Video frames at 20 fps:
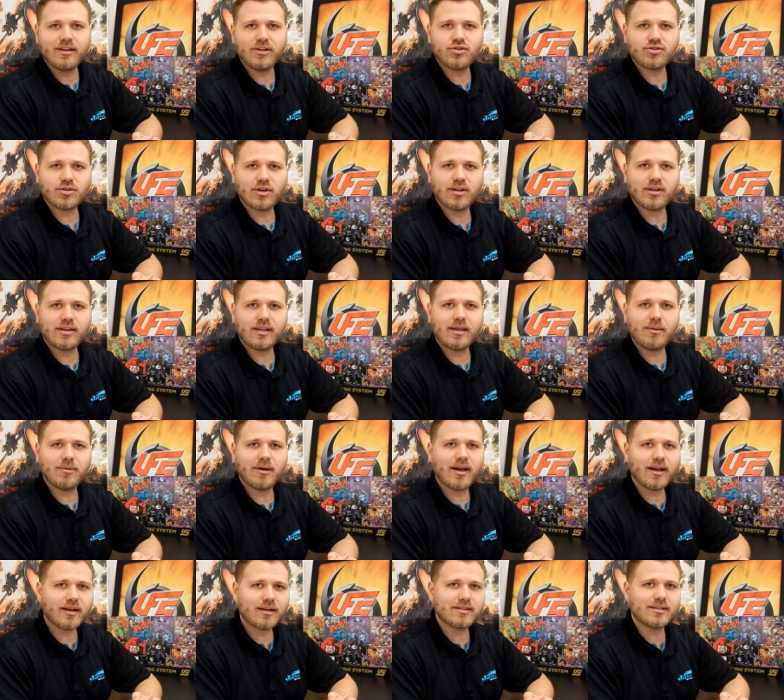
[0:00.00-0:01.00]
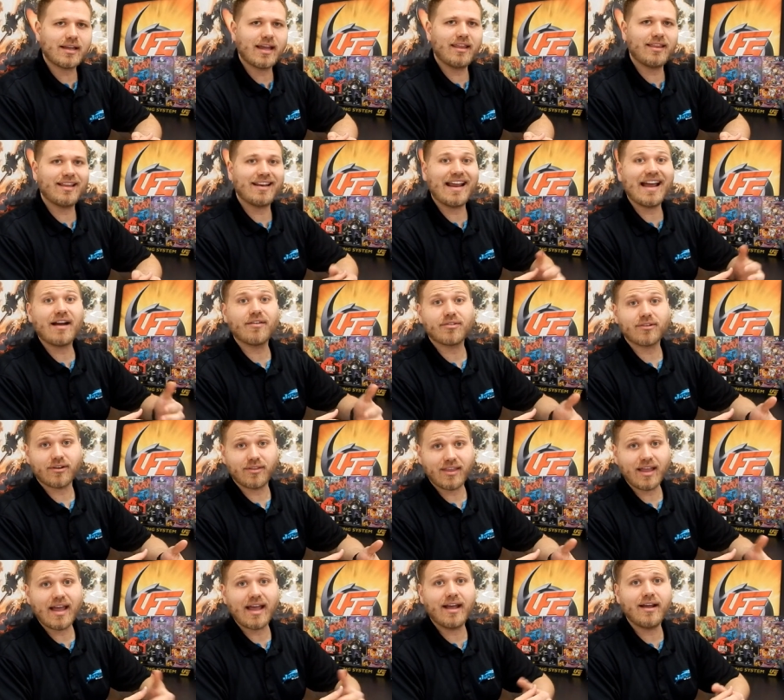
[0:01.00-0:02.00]
the Chun Li box. And then
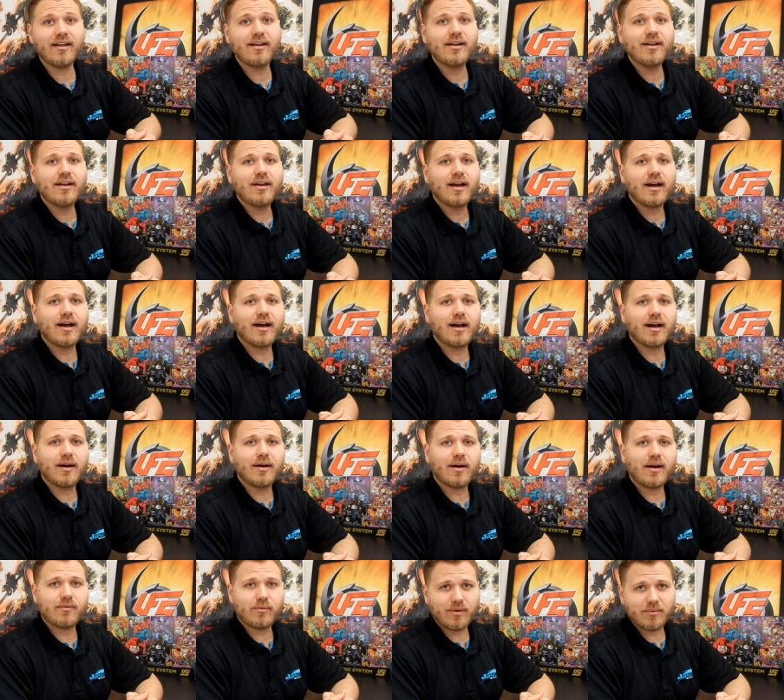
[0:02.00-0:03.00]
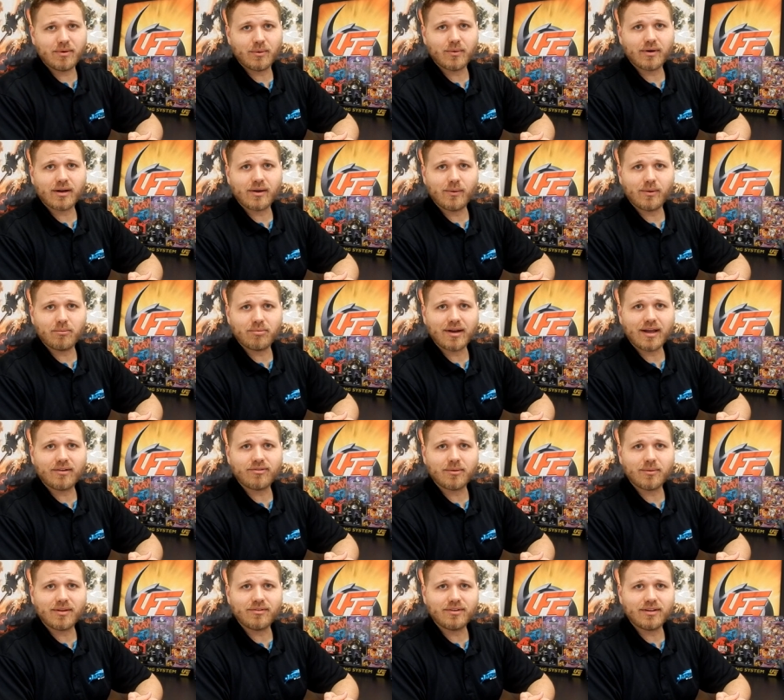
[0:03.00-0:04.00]
after that, uh, we've been working with Brad
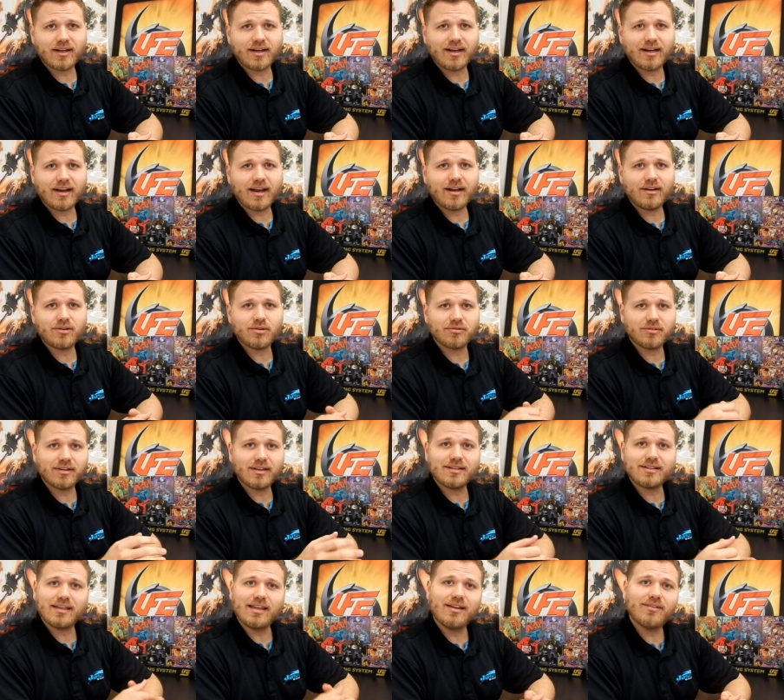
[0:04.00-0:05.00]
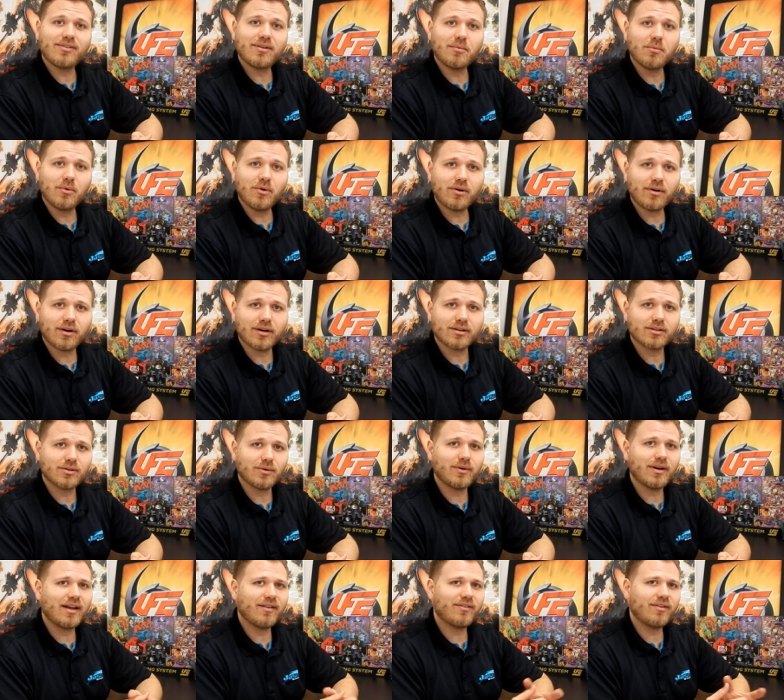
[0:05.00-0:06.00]
from Level 99 to release even more.
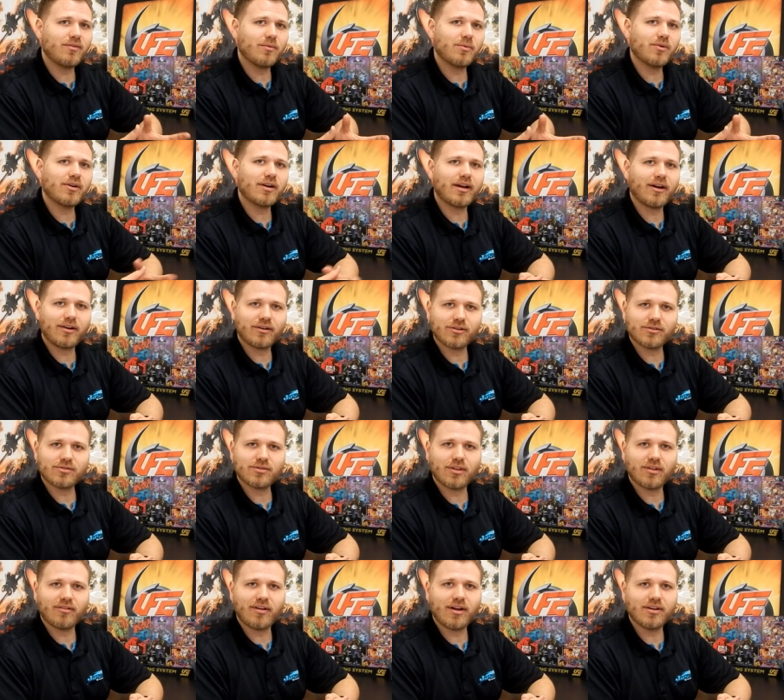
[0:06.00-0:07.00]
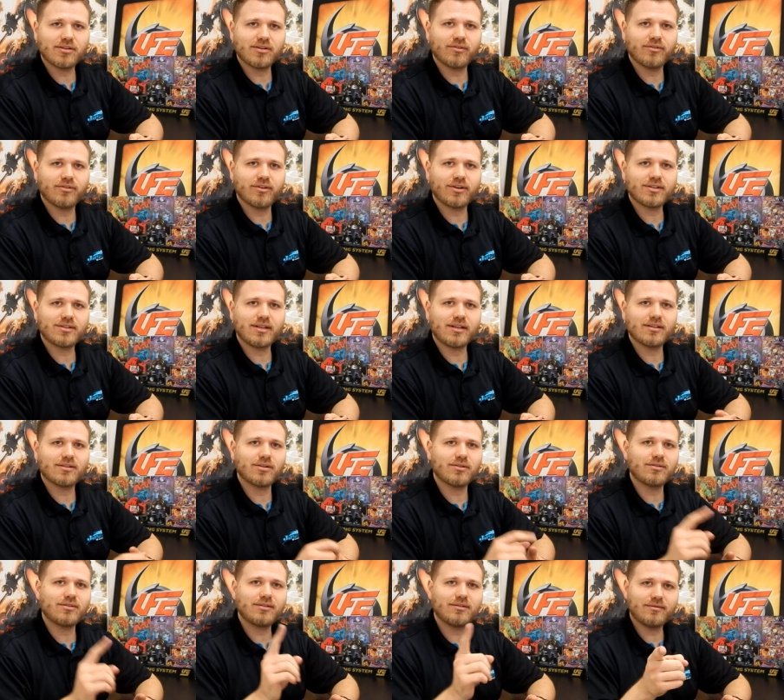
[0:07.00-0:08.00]
So we'll have even more characters to the roster for Exceed.
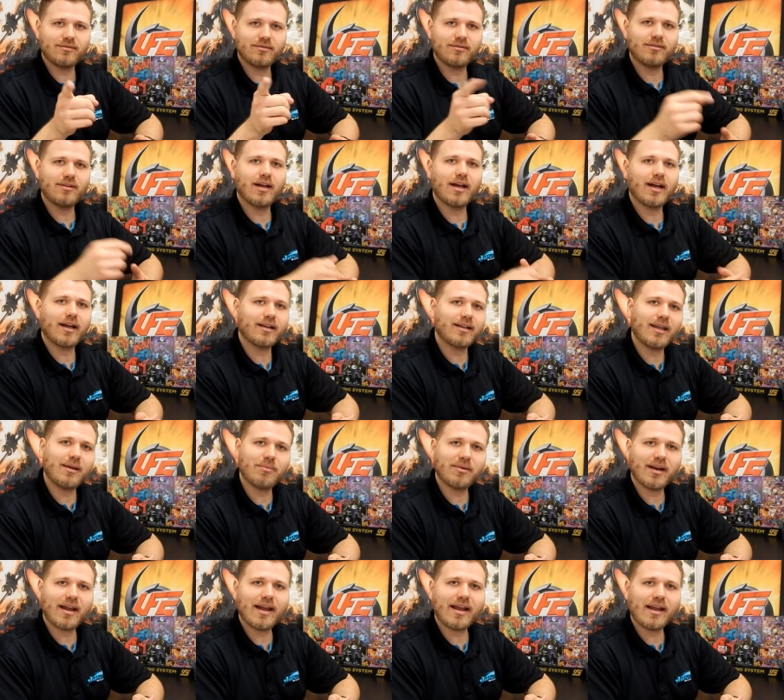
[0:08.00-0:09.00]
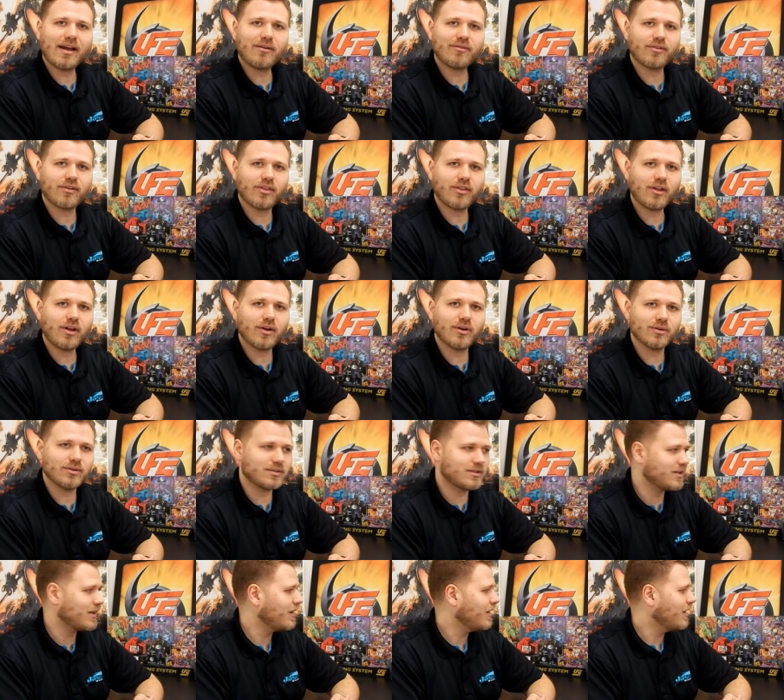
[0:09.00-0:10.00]
So uh, keep an eye out for
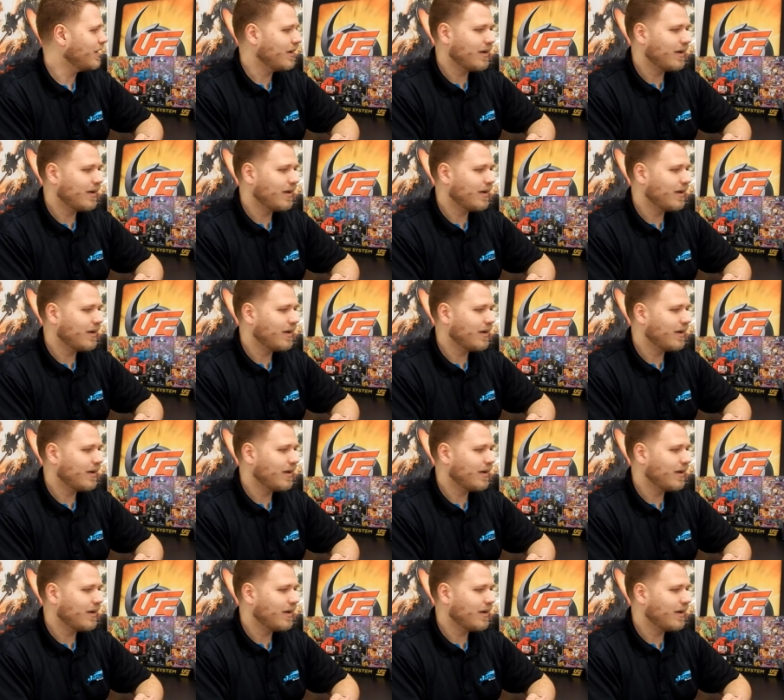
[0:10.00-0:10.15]
those.